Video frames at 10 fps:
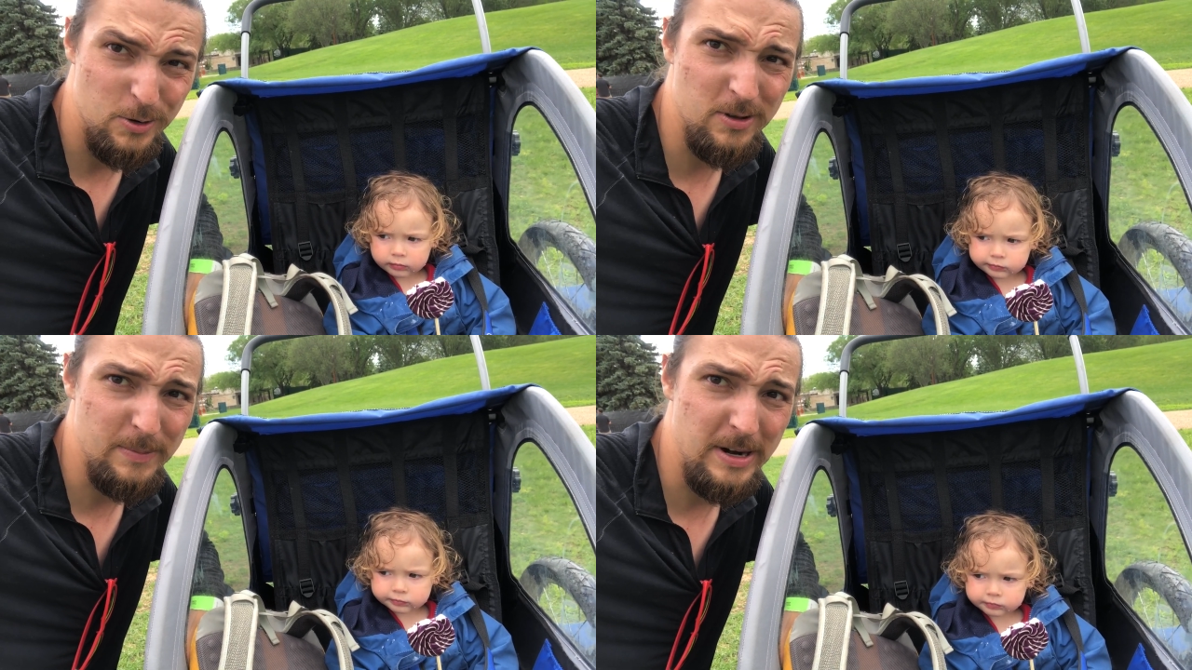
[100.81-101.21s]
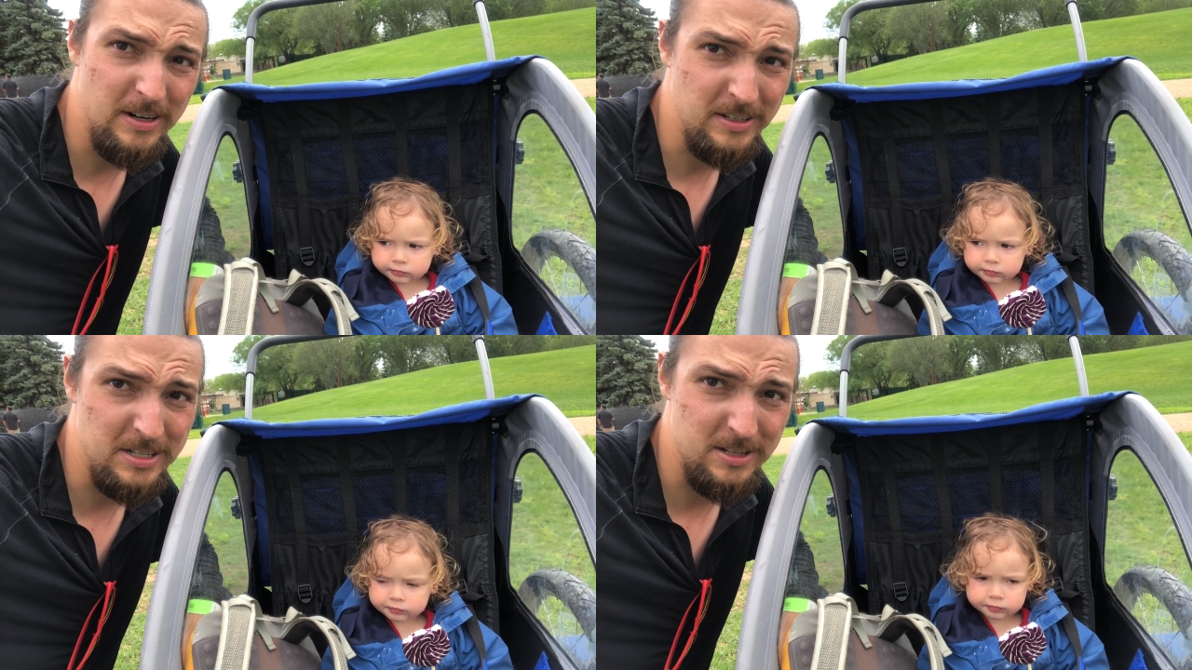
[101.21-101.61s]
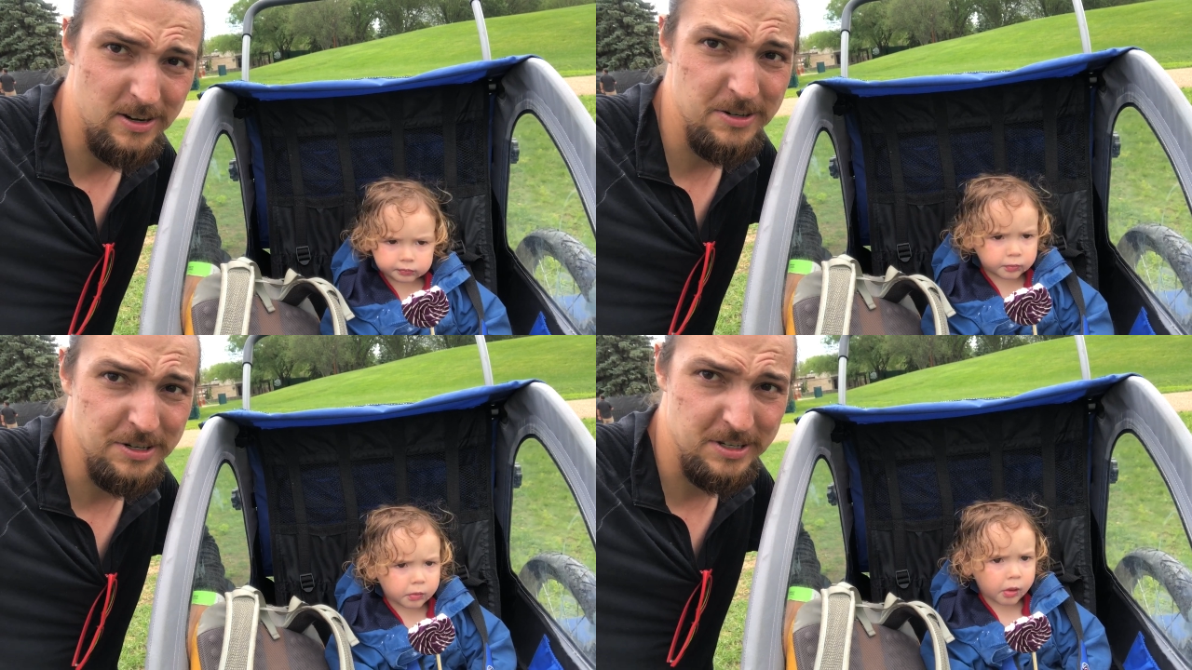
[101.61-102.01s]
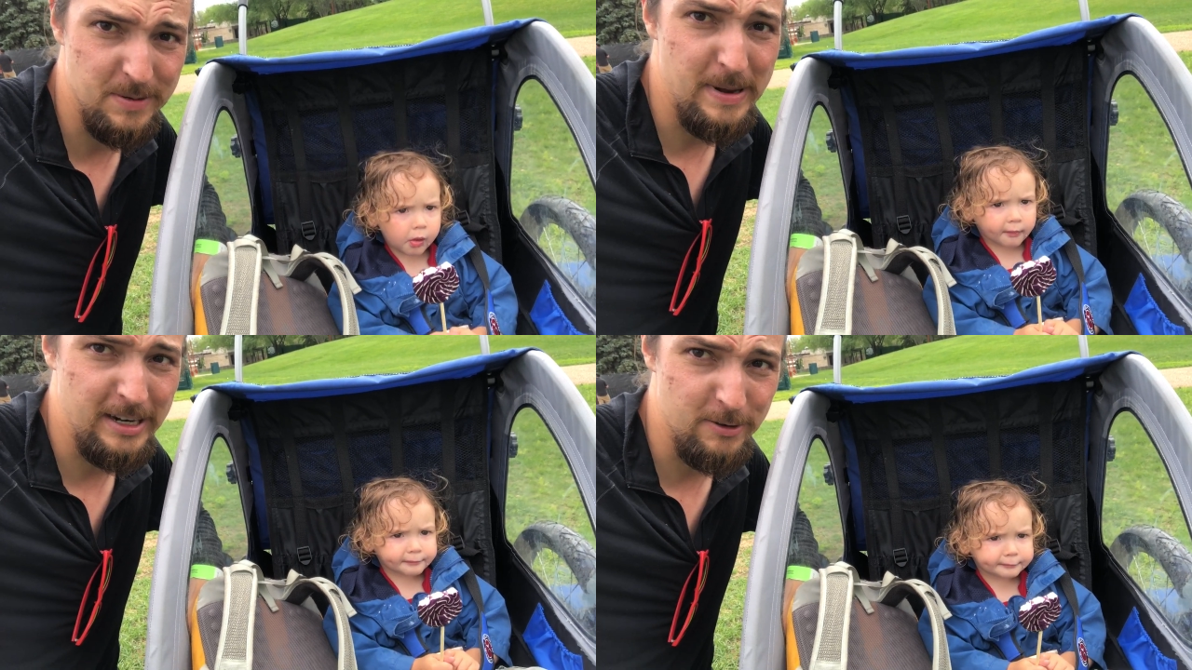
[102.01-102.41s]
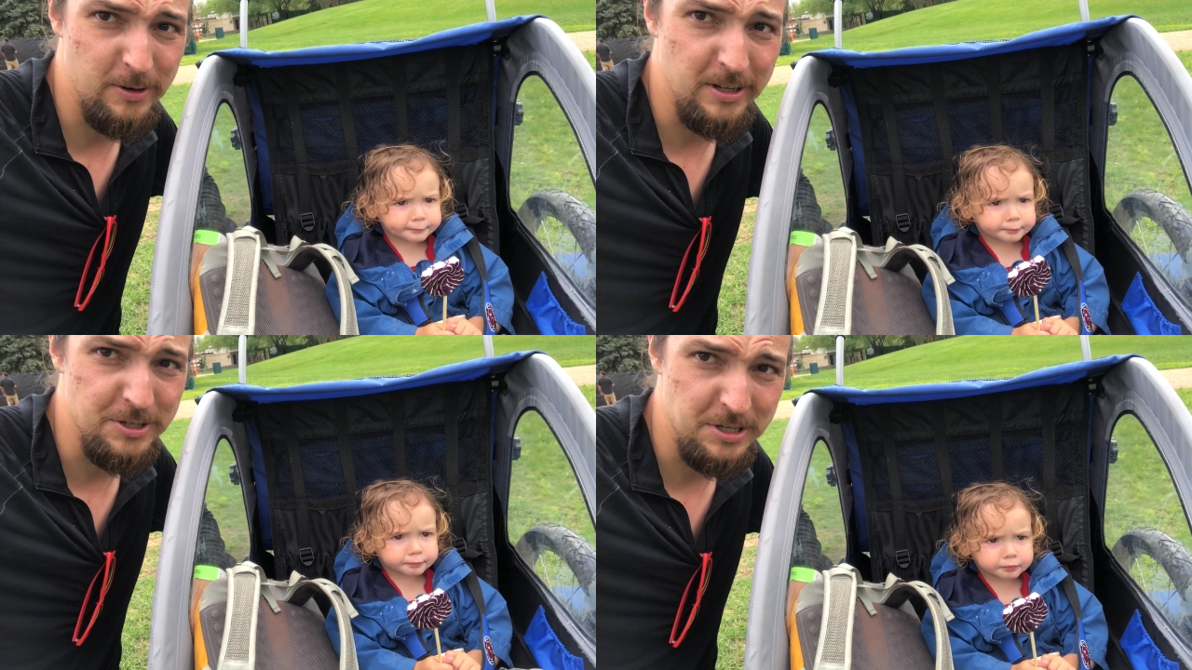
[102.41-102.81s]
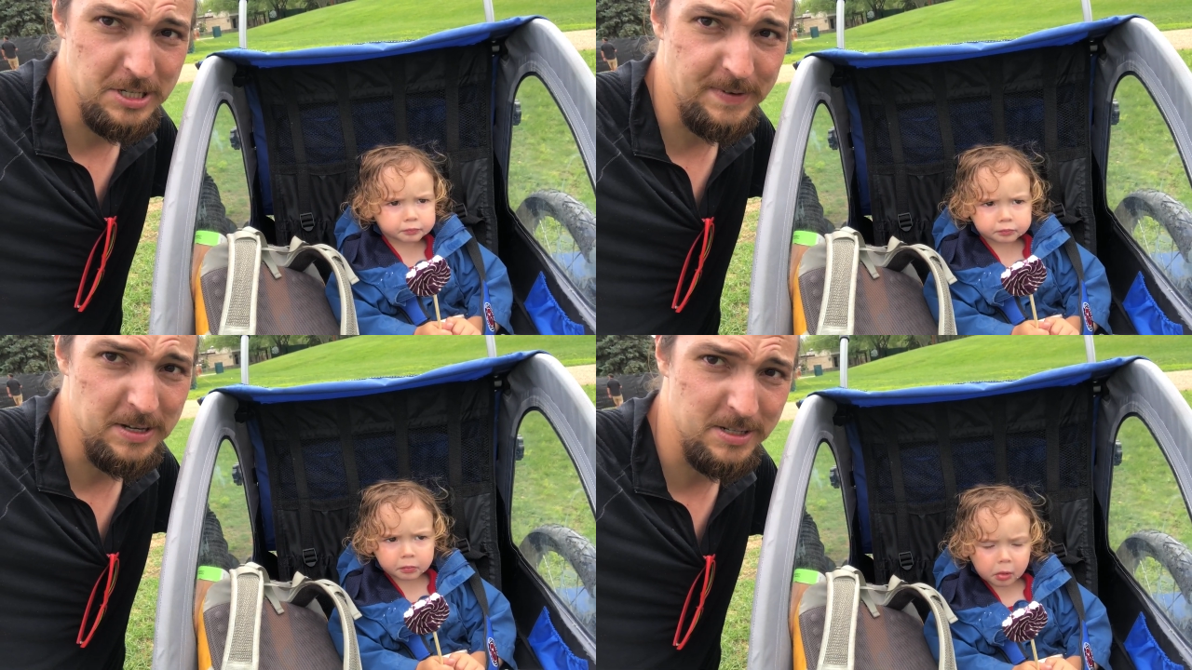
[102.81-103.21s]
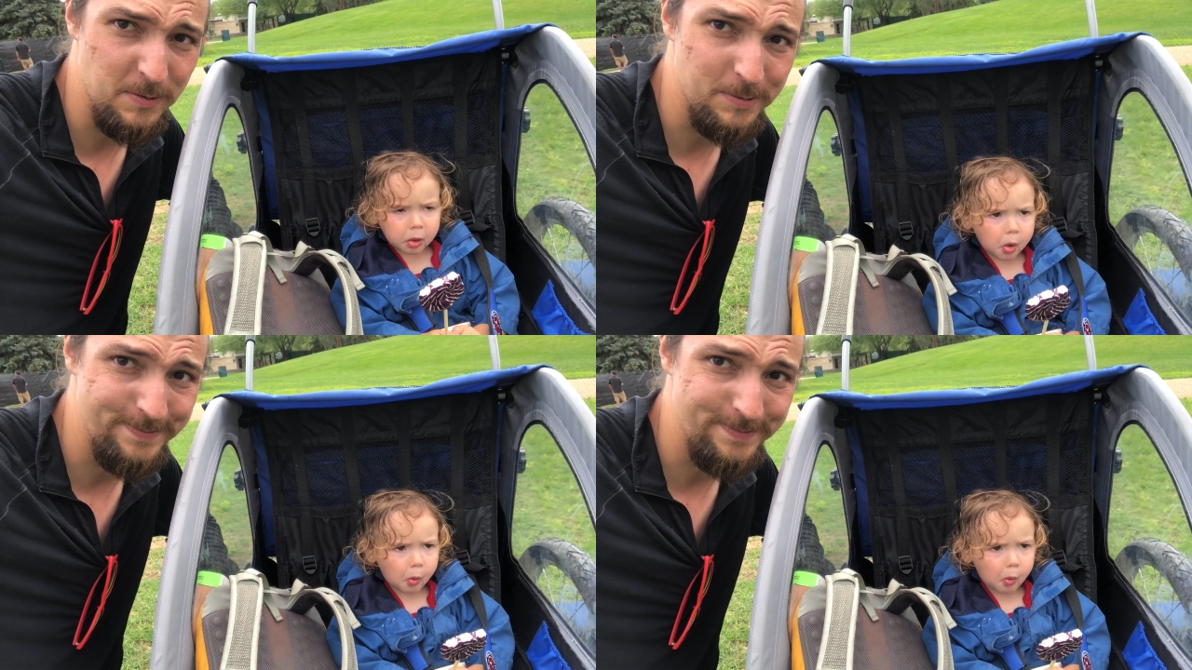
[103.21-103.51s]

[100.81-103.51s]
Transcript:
Speaker 1: North America's largest macaroni and cheese festival.